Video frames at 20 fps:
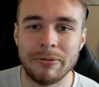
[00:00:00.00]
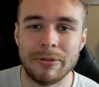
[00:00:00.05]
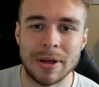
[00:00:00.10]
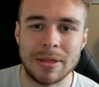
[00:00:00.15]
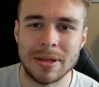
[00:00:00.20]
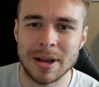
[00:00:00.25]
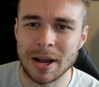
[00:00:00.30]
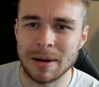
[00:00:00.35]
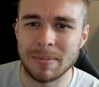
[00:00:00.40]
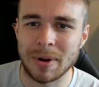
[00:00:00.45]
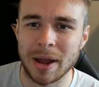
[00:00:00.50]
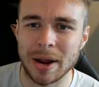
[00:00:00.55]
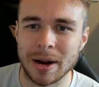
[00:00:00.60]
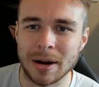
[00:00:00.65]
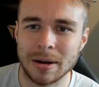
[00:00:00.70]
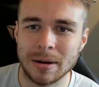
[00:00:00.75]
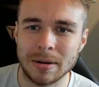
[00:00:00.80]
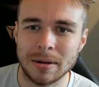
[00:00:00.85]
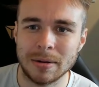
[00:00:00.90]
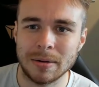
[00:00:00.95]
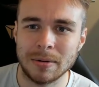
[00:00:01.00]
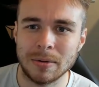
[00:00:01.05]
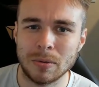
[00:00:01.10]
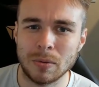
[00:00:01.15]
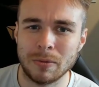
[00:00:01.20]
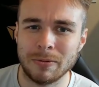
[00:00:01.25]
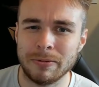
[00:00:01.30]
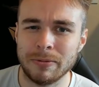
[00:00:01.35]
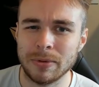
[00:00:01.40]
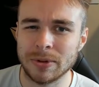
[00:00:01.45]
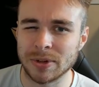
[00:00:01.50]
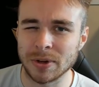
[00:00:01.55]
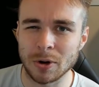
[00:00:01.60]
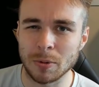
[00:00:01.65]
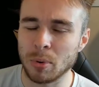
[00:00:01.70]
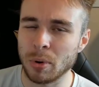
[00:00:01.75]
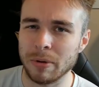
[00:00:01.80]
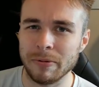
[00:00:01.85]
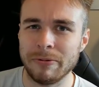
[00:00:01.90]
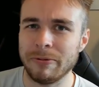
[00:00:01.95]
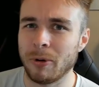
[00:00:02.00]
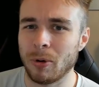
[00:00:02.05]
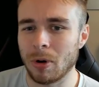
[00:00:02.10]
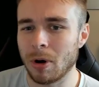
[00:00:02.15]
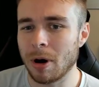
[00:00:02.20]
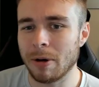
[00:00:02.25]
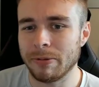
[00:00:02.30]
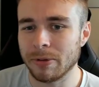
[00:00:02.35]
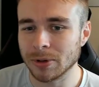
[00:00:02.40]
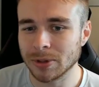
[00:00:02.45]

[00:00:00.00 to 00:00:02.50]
I think I'm like 0.4 off or